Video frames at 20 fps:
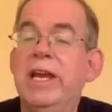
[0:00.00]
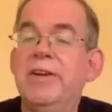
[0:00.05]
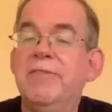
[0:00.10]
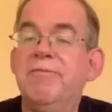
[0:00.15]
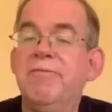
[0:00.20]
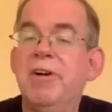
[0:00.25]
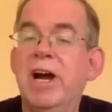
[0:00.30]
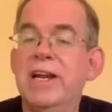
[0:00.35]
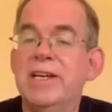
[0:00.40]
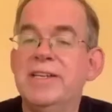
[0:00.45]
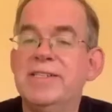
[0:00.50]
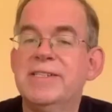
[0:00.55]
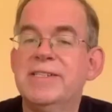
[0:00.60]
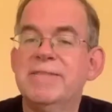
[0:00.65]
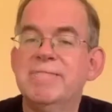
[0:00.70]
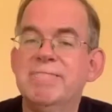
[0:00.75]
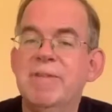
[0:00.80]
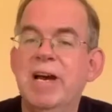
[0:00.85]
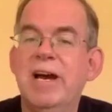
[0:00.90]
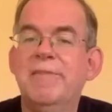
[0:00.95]

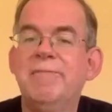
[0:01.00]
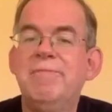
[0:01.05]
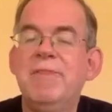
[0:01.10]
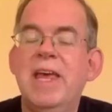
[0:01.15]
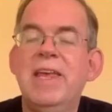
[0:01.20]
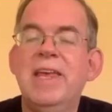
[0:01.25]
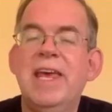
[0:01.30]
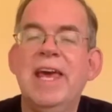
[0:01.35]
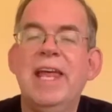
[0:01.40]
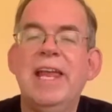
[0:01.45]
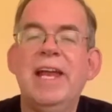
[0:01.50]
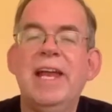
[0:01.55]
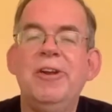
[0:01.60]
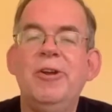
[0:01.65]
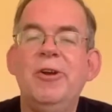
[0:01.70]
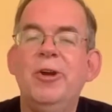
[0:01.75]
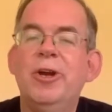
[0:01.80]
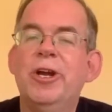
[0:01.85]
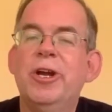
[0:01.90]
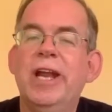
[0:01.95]
advice. And I
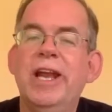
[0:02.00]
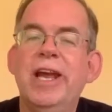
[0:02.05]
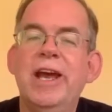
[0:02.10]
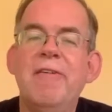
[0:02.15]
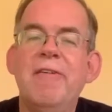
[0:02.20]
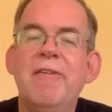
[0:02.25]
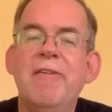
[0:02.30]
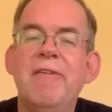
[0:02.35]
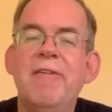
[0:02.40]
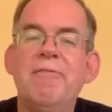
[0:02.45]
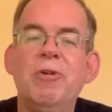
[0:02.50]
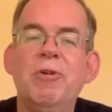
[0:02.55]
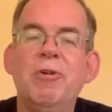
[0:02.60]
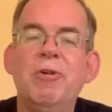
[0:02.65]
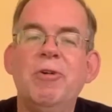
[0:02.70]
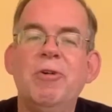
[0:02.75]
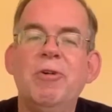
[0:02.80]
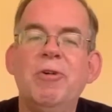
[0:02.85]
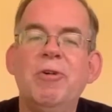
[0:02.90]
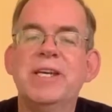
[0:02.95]
know you're going to have a
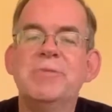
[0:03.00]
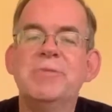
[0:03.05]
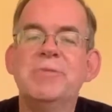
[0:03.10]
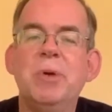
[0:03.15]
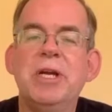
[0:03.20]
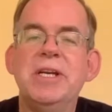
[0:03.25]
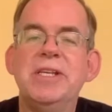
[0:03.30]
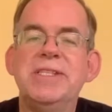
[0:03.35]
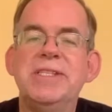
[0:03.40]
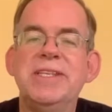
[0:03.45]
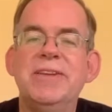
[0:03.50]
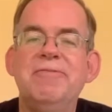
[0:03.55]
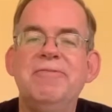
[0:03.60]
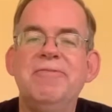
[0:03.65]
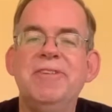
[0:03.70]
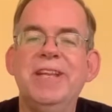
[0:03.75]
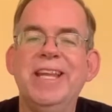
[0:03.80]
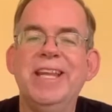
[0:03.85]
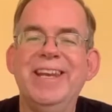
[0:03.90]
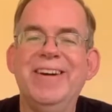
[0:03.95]
wonderful experience in
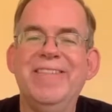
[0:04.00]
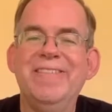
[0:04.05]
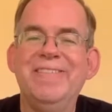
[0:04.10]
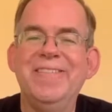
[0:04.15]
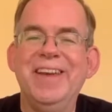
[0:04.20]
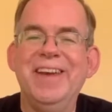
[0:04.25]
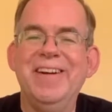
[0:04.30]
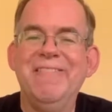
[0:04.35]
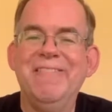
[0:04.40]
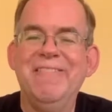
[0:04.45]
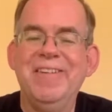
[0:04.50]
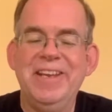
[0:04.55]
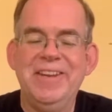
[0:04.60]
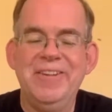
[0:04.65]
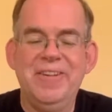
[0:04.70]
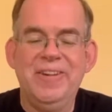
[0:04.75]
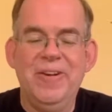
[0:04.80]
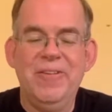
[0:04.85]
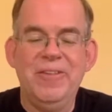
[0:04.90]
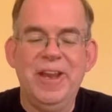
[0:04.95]
Philadelphia when
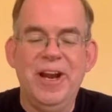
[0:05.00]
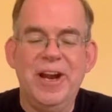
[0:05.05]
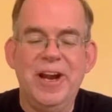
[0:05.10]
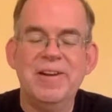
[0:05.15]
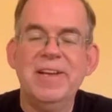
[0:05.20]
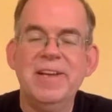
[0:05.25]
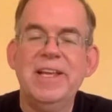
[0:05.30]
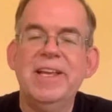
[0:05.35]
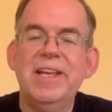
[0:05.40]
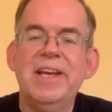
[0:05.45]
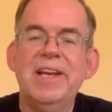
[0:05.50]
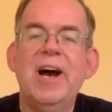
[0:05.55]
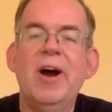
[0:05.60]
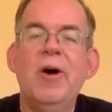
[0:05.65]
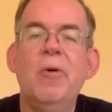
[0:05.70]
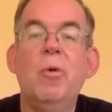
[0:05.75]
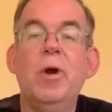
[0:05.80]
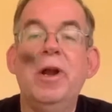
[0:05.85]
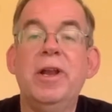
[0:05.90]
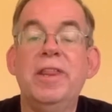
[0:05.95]
you go there.
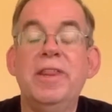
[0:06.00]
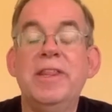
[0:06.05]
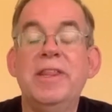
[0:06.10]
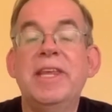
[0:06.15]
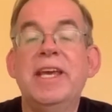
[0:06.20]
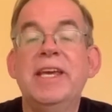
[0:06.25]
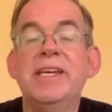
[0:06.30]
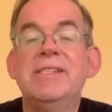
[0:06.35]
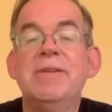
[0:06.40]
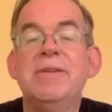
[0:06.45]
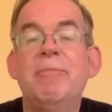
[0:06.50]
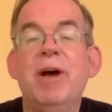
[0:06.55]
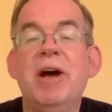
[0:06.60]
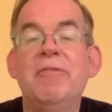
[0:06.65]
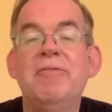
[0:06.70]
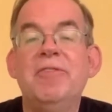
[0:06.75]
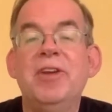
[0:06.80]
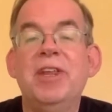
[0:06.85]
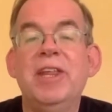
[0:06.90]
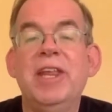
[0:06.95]
One of the things
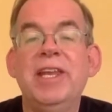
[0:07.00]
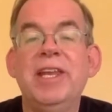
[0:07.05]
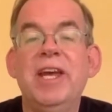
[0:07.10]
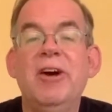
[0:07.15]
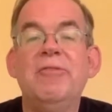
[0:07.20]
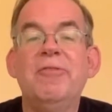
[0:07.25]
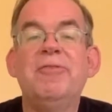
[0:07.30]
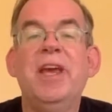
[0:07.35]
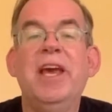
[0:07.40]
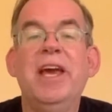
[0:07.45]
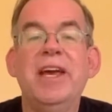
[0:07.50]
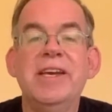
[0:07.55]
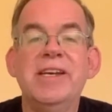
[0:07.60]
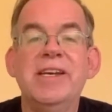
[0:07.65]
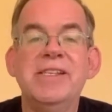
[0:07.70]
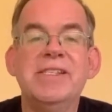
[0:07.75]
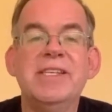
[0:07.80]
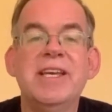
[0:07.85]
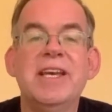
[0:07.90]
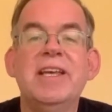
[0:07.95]
about Philadelphia
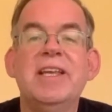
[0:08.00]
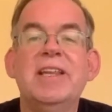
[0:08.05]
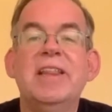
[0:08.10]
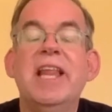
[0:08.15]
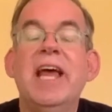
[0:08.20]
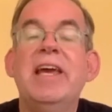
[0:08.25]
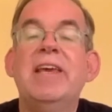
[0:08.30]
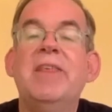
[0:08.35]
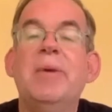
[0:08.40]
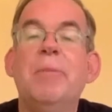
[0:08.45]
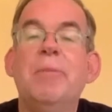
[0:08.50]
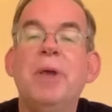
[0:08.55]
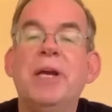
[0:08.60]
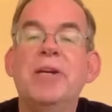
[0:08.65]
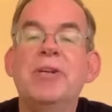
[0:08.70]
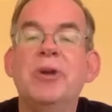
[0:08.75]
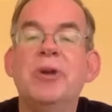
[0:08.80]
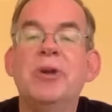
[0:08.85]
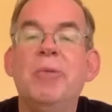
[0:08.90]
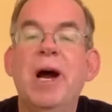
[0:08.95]
is, like the
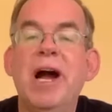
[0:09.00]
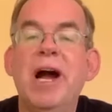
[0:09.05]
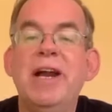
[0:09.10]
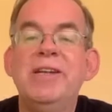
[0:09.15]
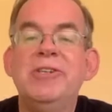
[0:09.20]
picture behind